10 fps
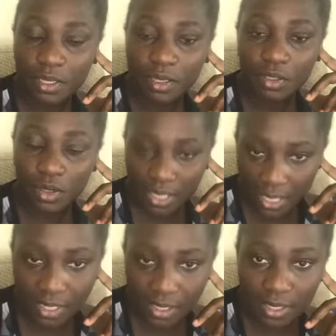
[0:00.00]
Your
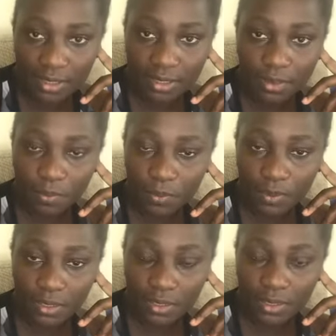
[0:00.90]
kid needs support.
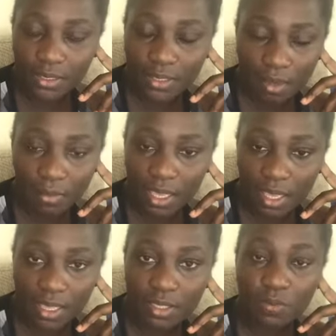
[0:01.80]
Some
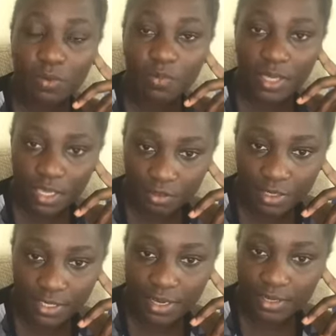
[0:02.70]
kids would be
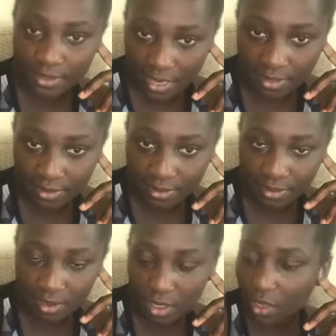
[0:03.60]
interested in text.
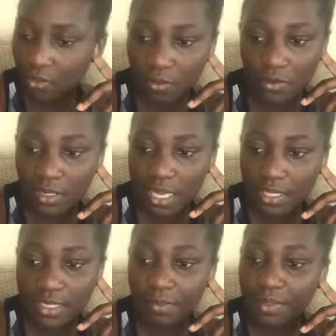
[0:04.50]
Those
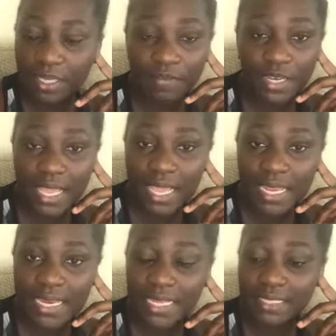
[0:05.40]
kids can be given
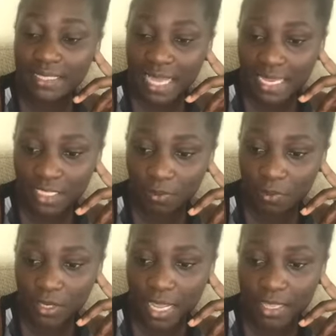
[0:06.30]
any size
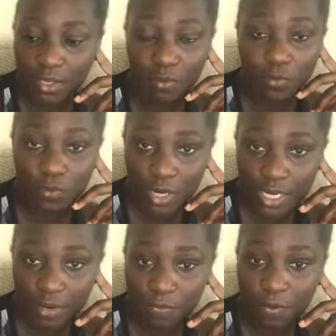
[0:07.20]
book and they will
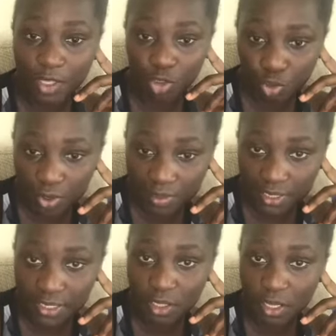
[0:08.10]
read it for
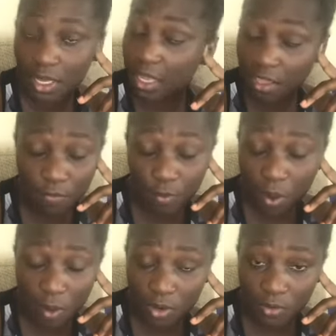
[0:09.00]
enjoyment. If you
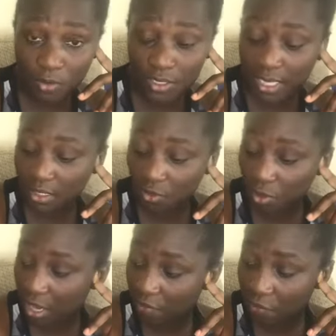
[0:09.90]
are one of those kids or
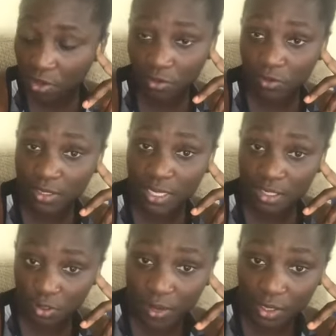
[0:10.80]
you have one of those
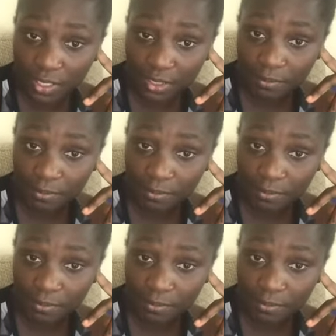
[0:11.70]
kids, you are lucky.